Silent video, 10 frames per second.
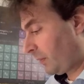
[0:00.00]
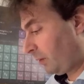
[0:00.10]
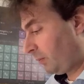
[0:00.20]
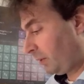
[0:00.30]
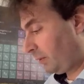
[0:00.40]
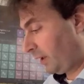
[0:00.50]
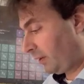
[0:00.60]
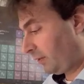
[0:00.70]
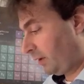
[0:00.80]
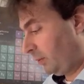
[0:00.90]
where we
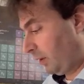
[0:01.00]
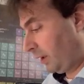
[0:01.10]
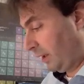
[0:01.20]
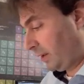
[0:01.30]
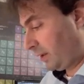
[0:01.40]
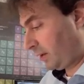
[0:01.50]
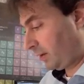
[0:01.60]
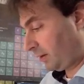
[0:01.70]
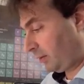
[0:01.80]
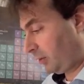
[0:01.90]
have the 1s
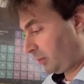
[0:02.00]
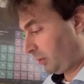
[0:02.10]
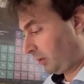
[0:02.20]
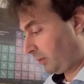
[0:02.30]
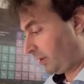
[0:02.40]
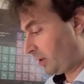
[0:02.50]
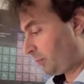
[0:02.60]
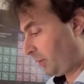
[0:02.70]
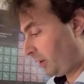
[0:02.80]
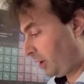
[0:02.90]
orbital with
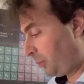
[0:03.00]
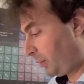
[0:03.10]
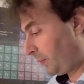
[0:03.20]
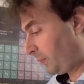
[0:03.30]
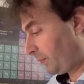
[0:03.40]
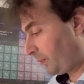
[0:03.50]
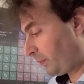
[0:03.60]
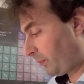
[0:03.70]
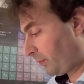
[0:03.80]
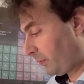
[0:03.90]
spin up
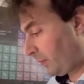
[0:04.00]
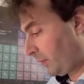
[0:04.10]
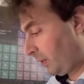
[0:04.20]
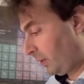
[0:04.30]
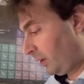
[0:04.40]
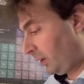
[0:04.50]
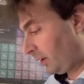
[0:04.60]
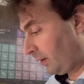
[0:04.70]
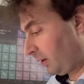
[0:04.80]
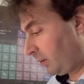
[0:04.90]
at
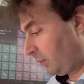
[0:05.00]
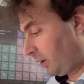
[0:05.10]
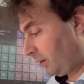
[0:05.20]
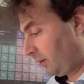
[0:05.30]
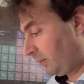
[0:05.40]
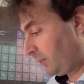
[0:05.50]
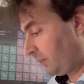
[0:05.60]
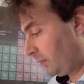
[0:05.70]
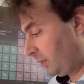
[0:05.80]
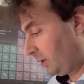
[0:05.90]
R1,
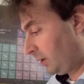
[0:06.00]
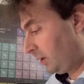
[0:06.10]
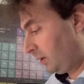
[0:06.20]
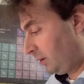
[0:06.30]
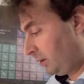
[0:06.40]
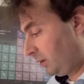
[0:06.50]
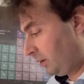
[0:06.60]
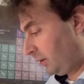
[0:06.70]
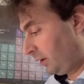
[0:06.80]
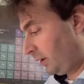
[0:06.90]

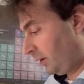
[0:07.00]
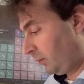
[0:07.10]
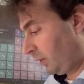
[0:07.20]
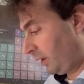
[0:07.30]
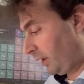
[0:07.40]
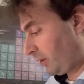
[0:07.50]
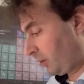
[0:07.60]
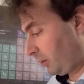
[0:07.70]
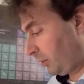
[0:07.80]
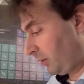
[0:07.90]
the 1s
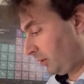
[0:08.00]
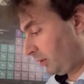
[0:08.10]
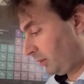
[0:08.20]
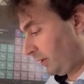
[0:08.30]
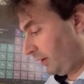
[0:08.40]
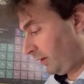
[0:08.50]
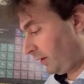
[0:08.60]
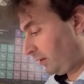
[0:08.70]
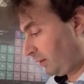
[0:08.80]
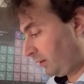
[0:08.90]
orbital
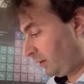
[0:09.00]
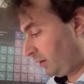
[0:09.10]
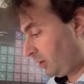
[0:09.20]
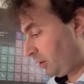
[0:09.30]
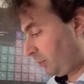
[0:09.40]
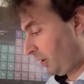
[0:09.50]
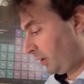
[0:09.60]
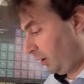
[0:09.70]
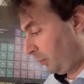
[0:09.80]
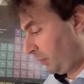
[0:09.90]
with
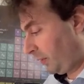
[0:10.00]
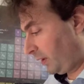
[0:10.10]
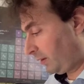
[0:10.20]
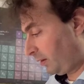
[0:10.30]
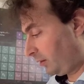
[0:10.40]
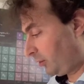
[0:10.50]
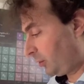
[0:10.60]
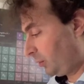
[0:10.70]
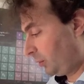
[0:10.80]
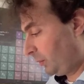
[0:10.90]
spin up at
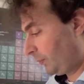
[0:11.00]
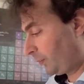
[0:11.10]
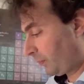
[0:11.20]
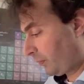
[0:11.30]
R2,